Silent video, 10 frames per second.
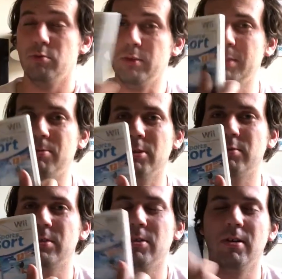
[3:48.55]
Wii
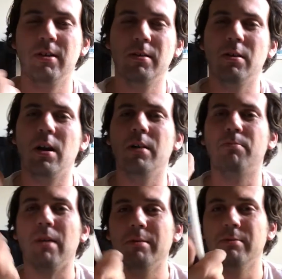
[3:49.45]
Sports Resort,
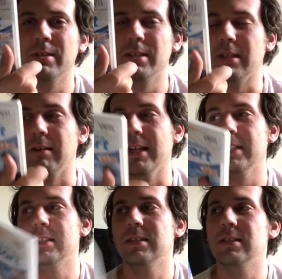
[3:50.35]
probably one of the
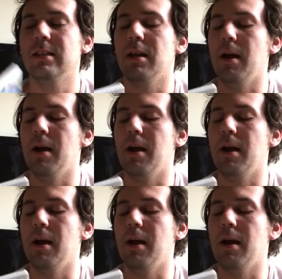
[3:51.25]
greatest.